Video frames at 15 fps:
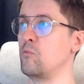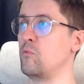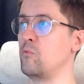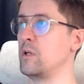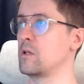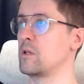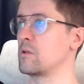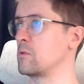
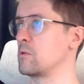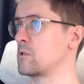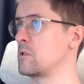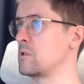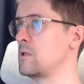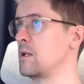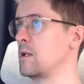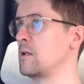resource
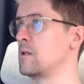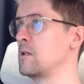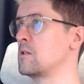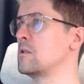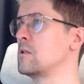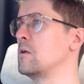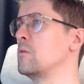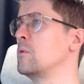data
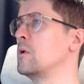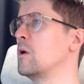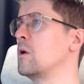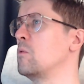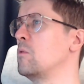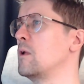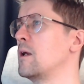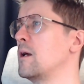dictionary. We
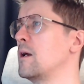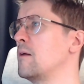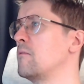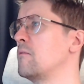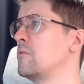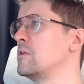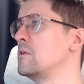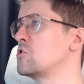only
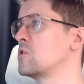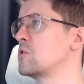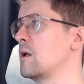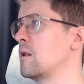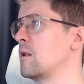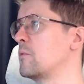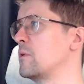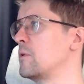have the
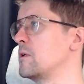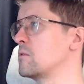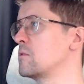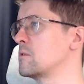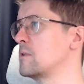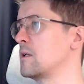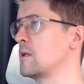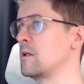child
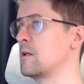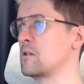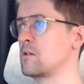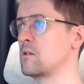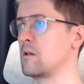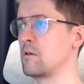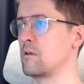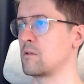resource data
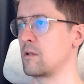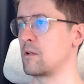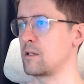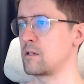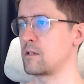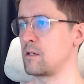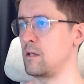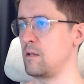dictionary. So
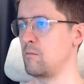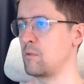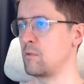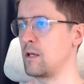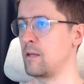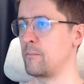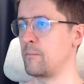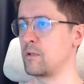let's see
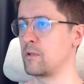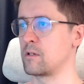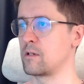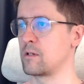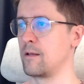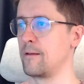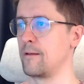what happens